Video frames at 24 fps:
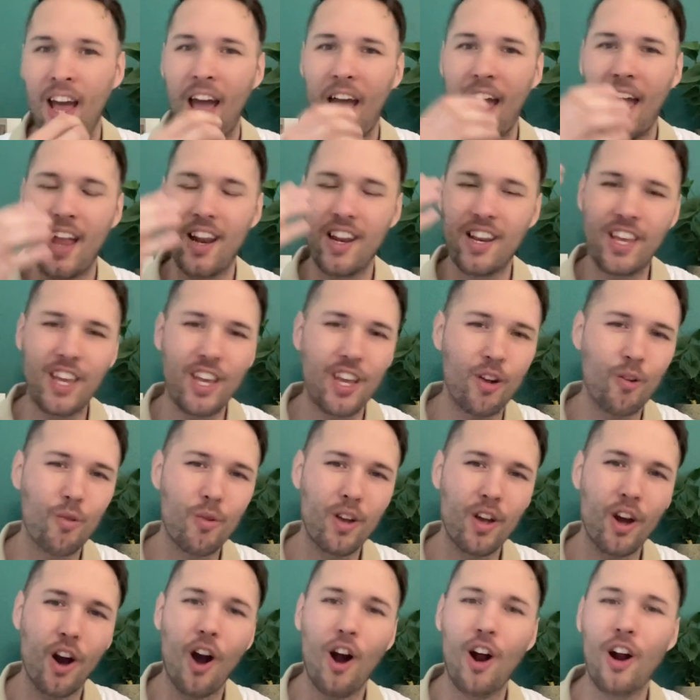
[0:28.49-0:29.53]
And here
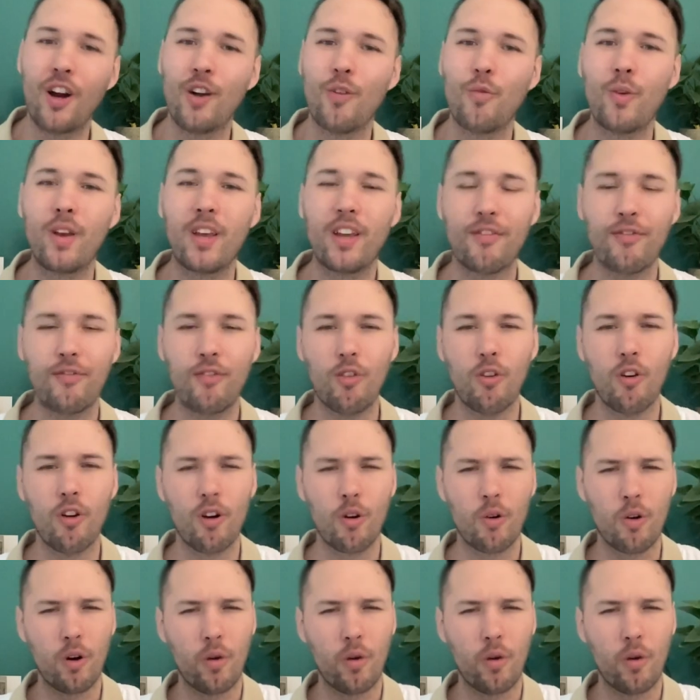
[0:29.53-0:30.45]
we are in week four,